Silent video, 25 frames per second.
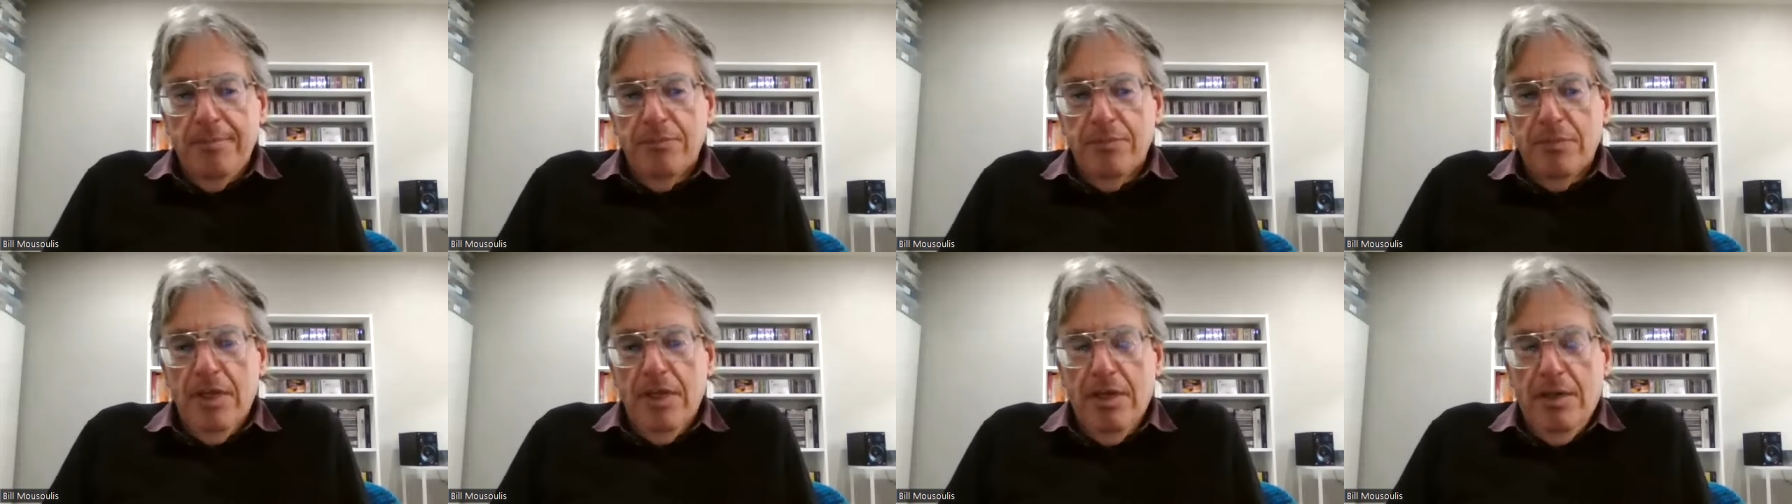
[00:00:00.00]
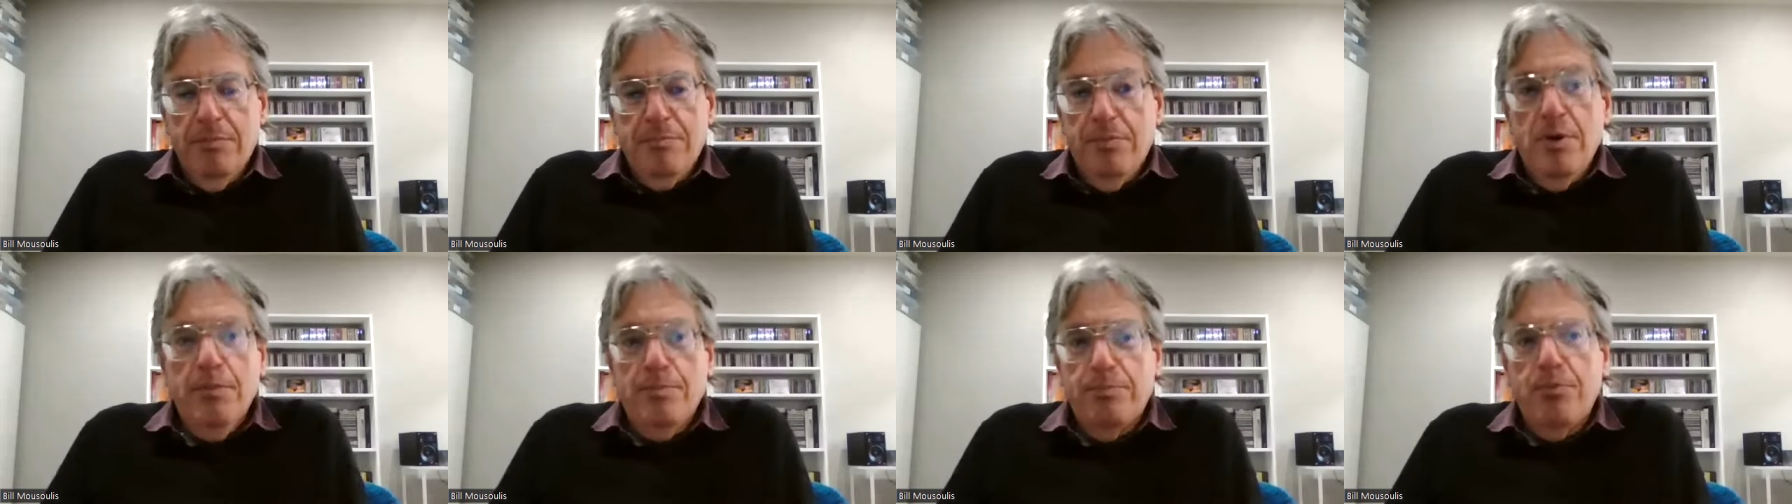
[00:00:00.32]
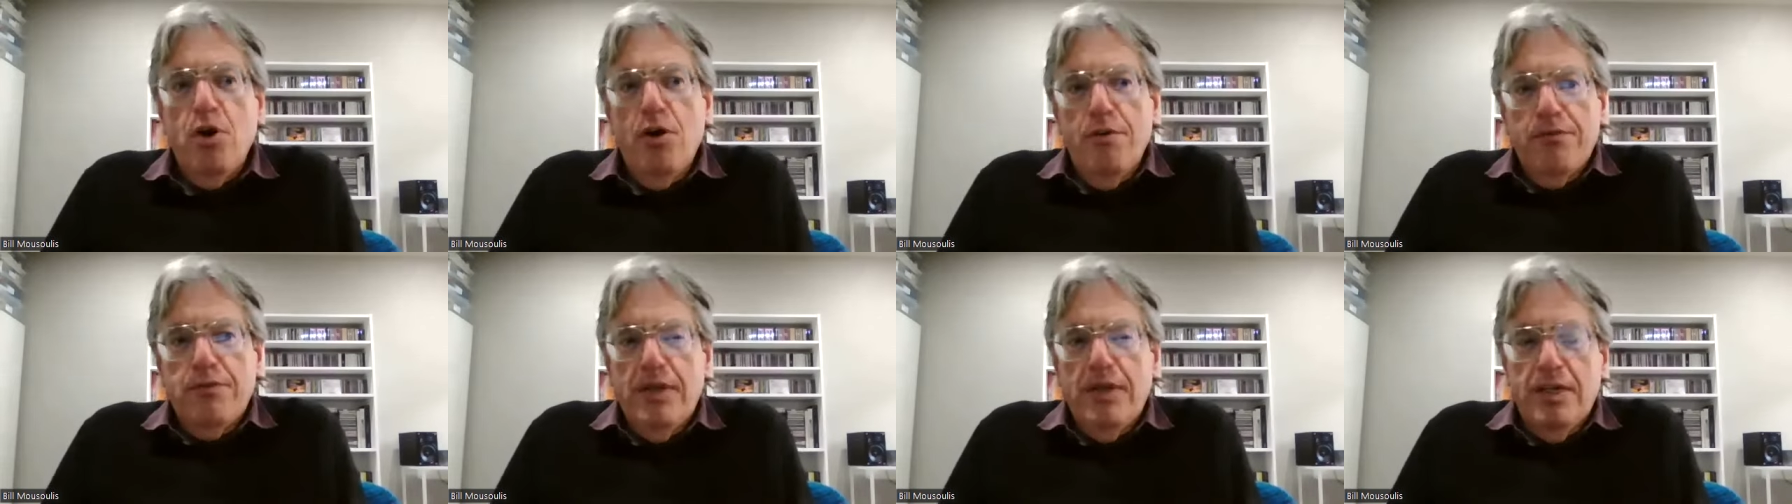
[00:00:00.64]
uh, per-
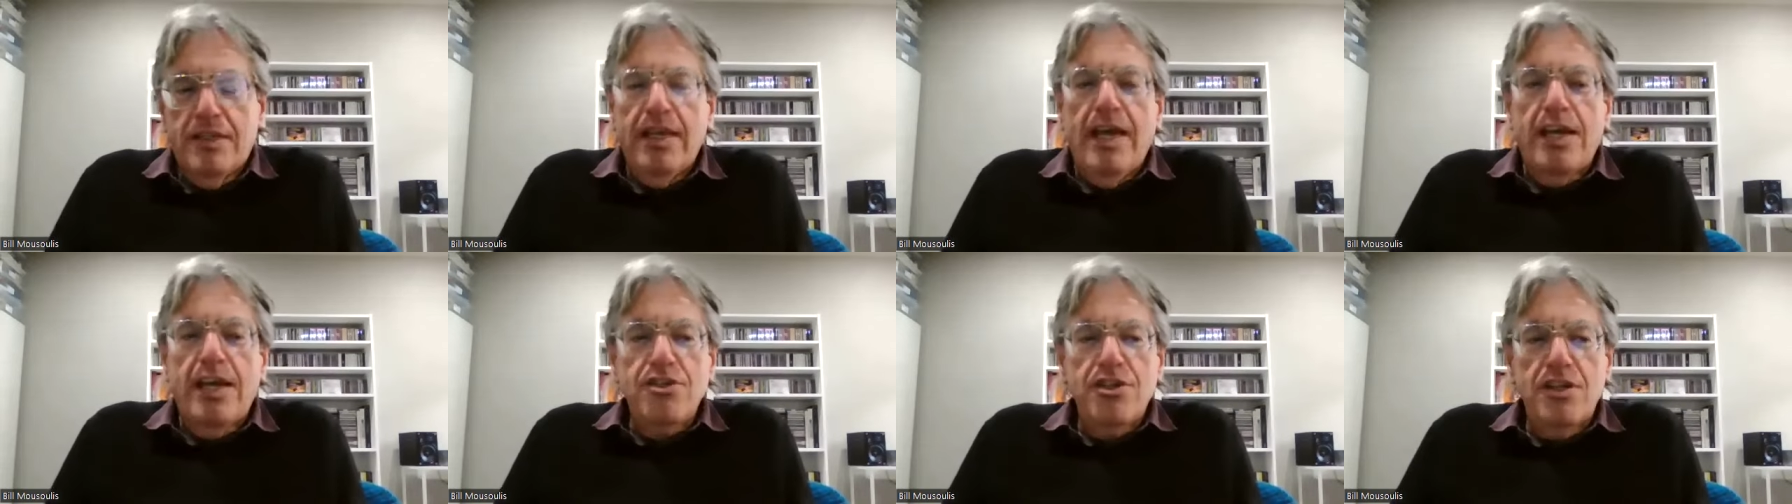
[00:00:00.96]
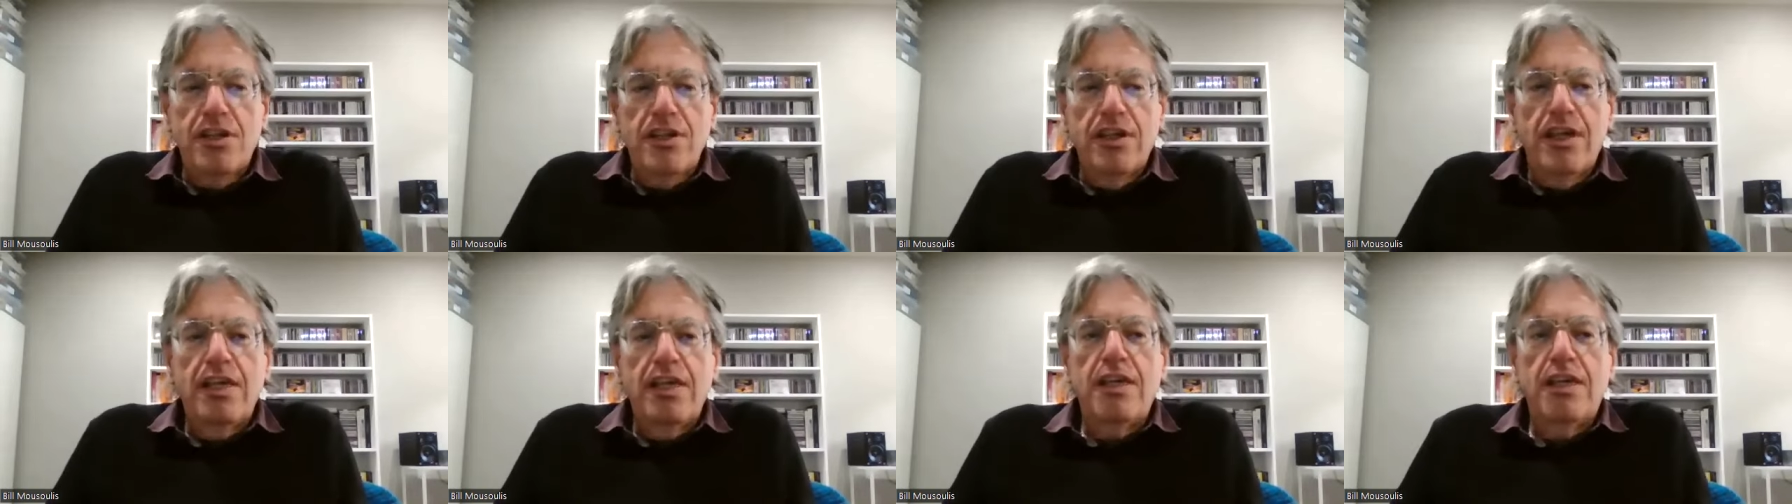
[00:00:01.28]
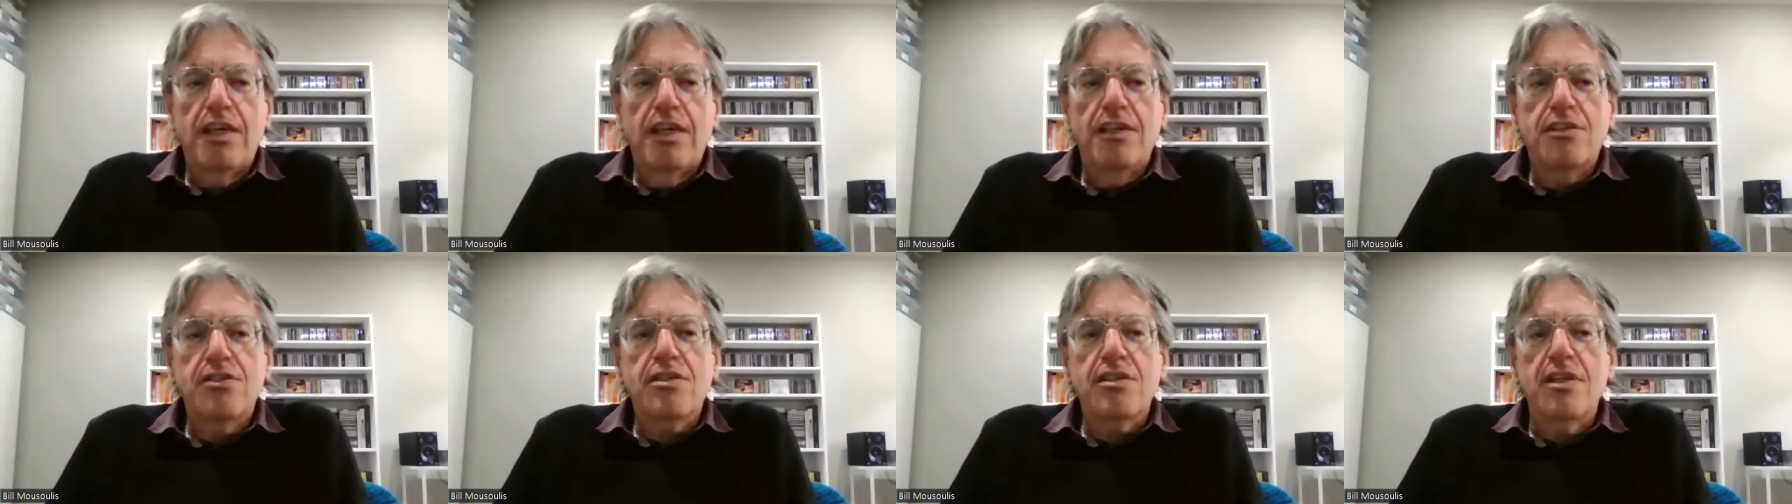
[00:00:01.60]
perfect actually.
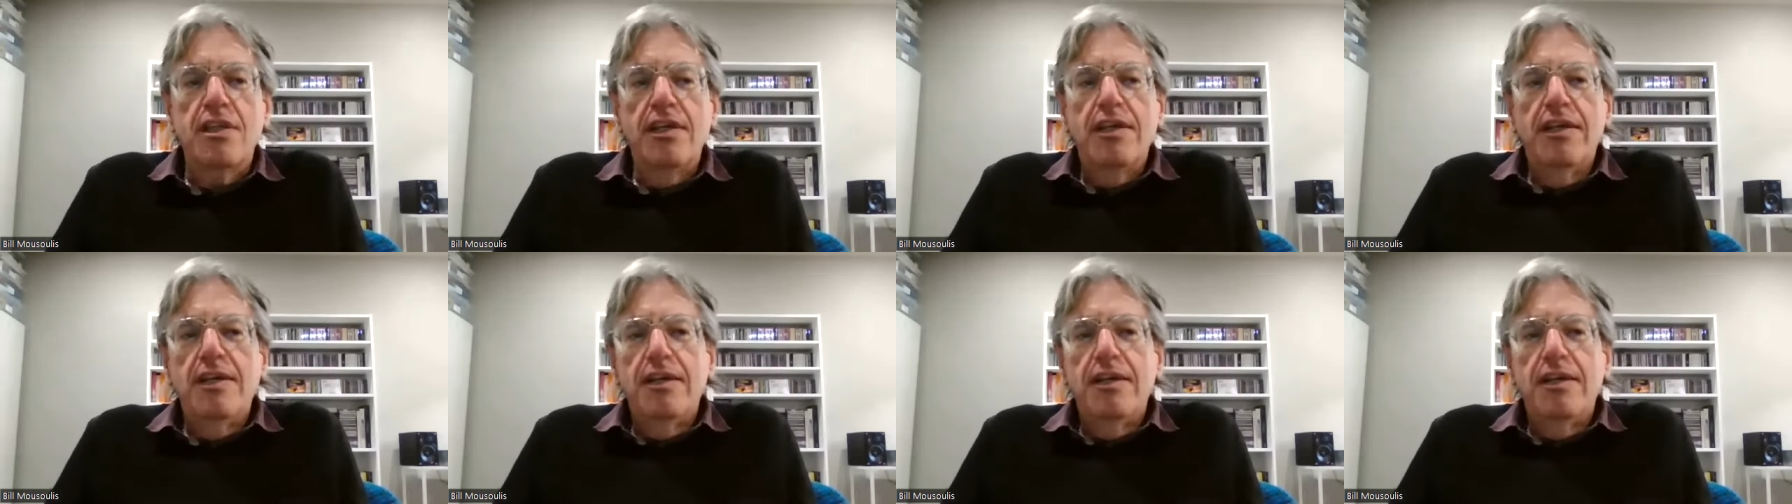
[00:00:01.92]
It's